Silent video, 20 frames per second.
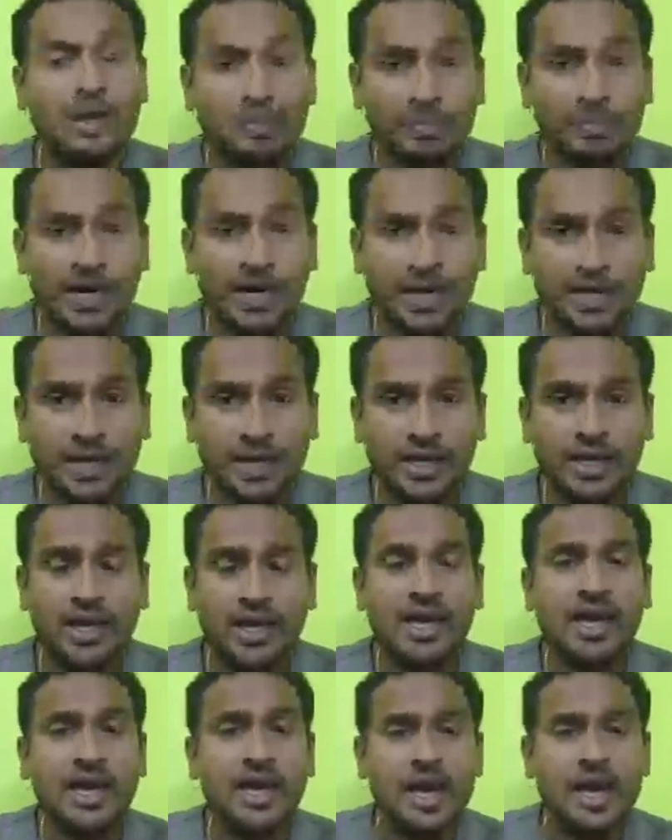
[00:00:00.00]
to make
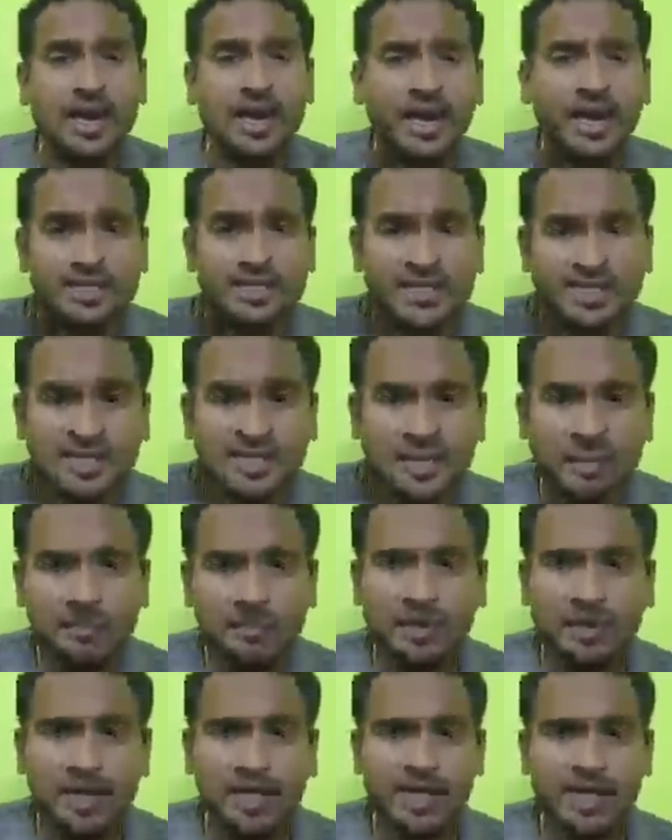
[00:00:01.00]
money, and
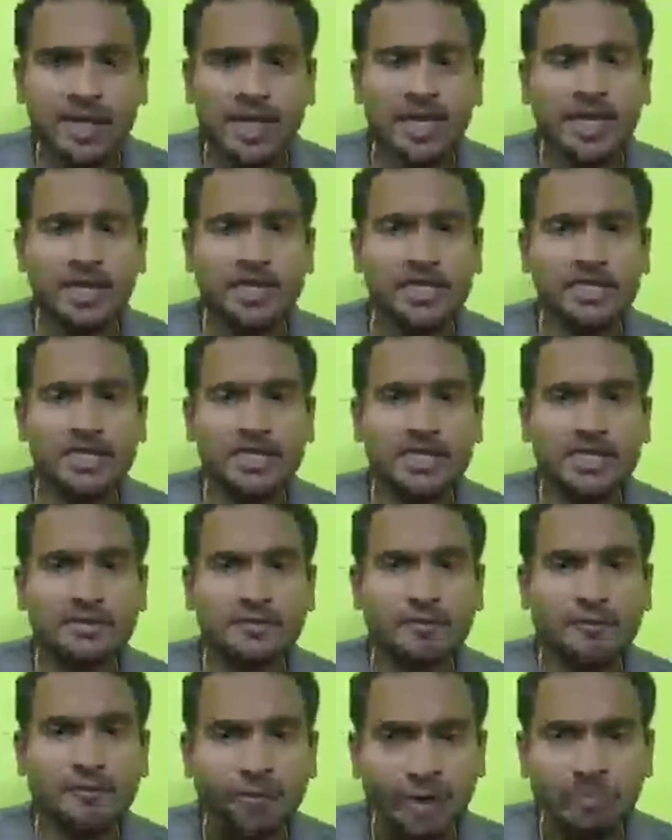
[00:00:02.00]
somebody
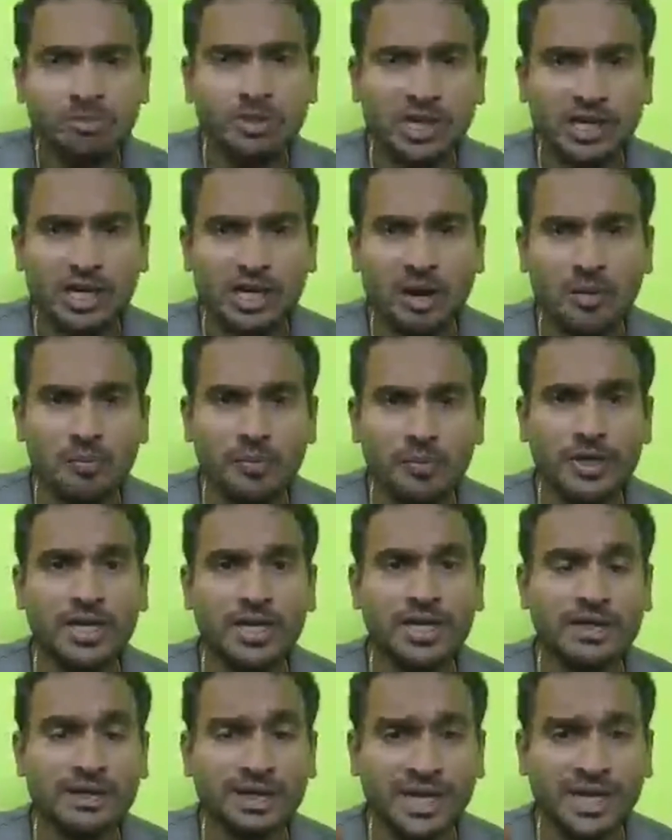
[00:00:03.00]
else from the
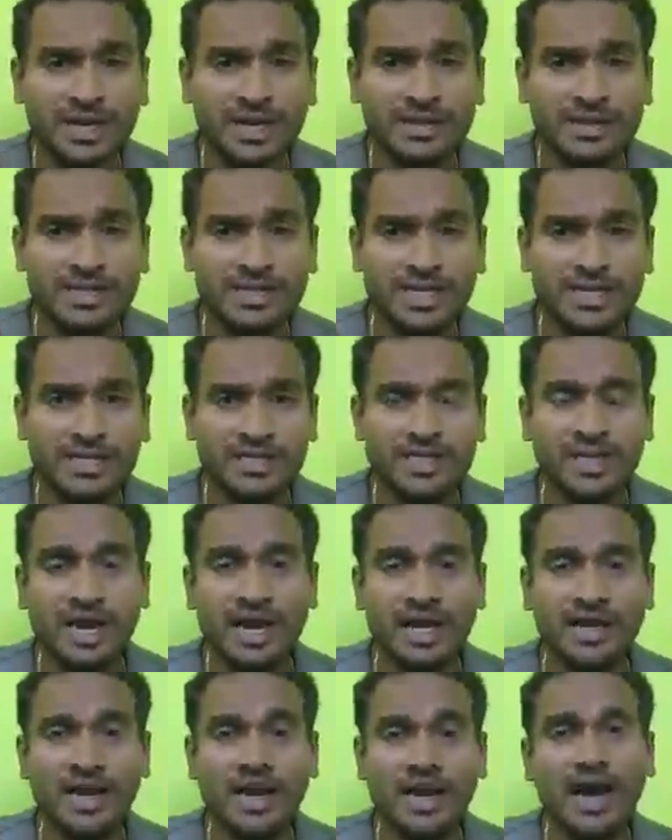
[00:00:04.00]
company tells us
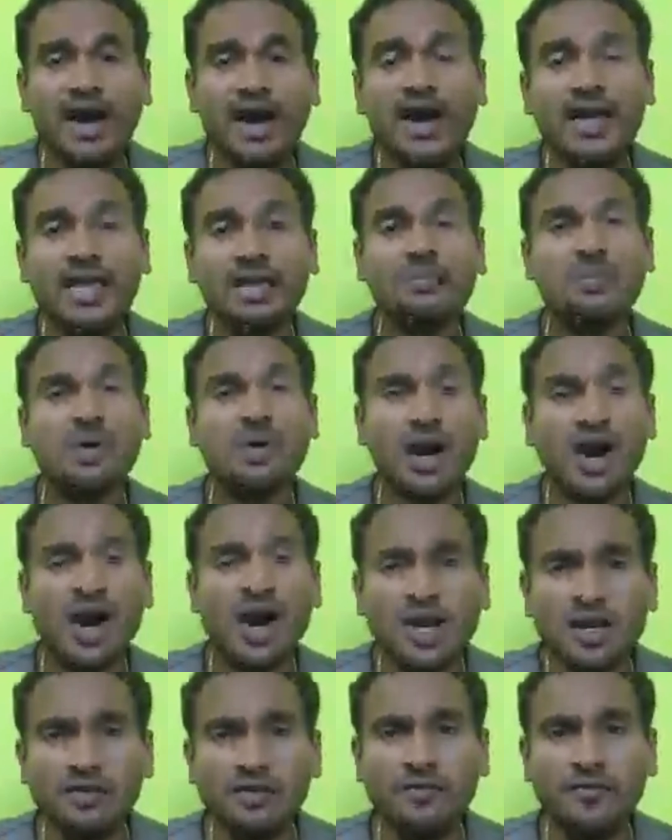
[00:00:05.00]
that I am
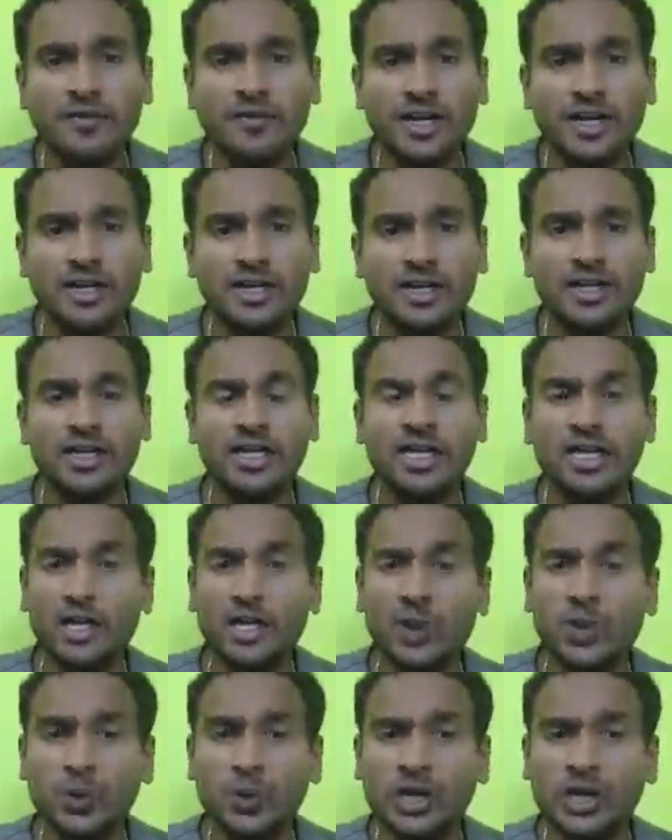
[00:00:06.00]
unfit
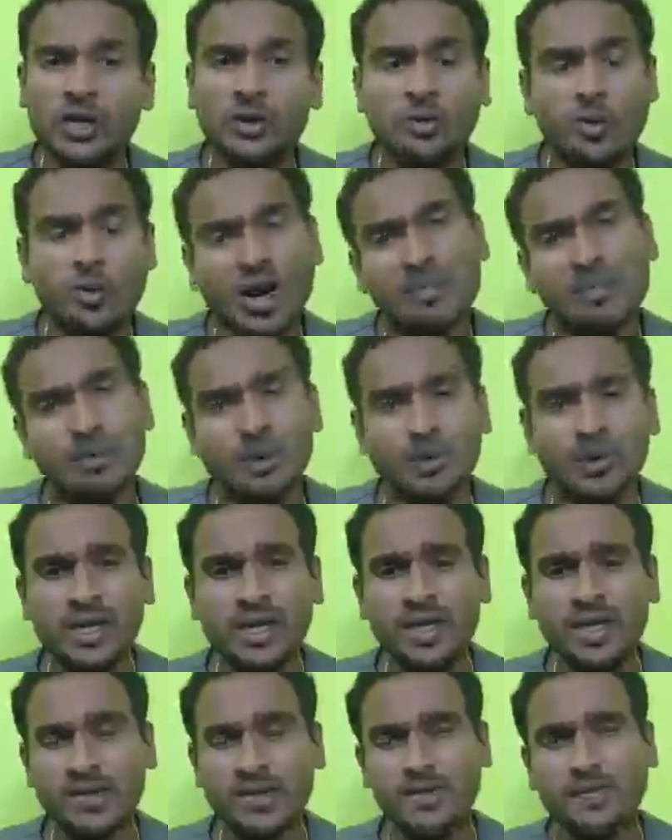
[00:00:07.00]
in doing what I'm
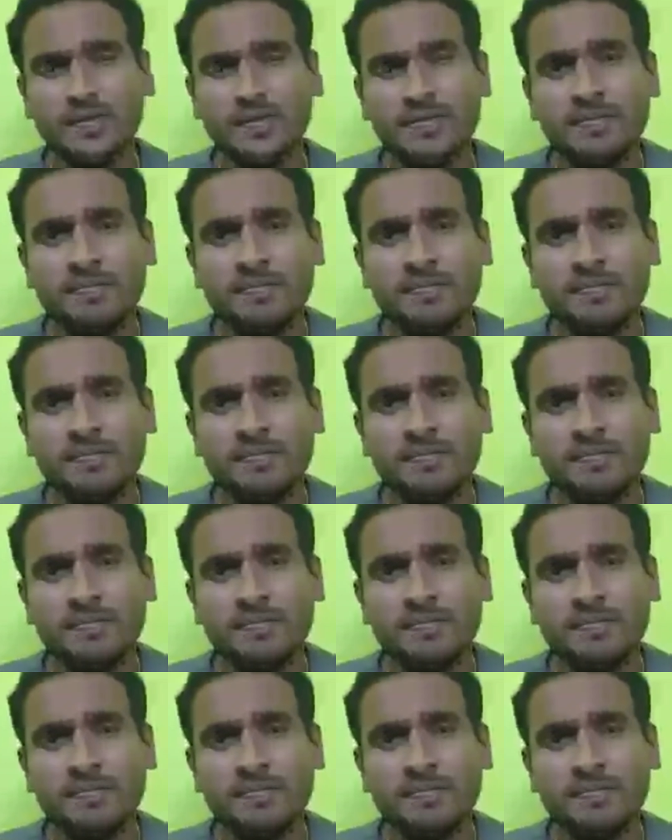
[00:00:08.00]
doing,